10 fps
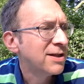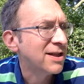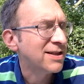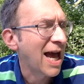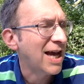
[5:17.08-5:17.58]

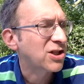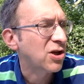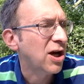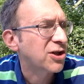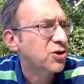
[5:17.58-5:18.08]
Tendai
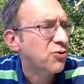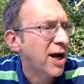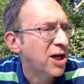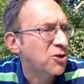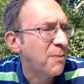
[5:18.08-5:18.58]
saw a
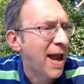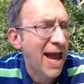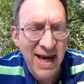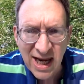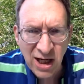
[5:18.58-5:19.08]
strange
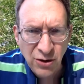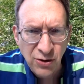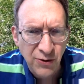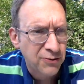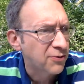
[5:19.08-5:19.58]
man
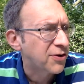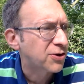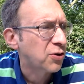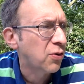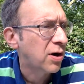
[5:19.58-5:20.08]
enter through
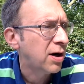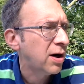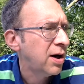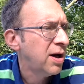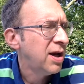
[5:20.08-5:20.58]
the door.
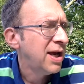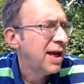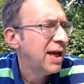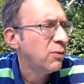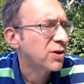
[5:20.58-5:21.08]

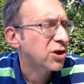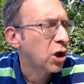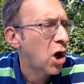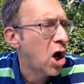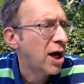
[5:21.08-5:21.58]
He was
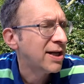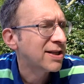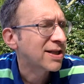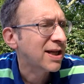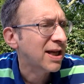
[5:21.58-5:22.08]
long
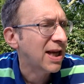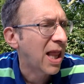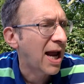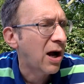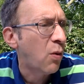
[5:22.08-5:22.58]
and skinny
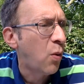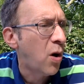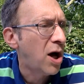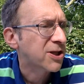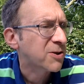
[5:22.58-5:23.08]
like a
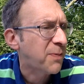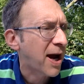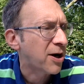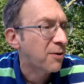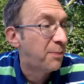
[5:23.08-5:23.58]
wall
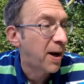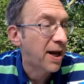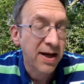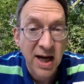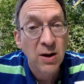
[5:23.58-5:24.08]
spider,
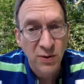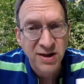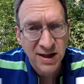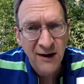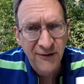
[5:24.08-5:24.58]
but he was
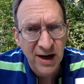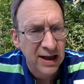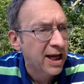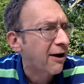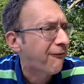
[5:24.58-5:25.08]

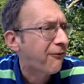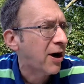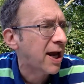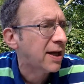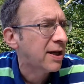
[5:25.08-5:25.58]
definitely a
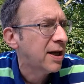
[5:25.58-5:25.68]
friend.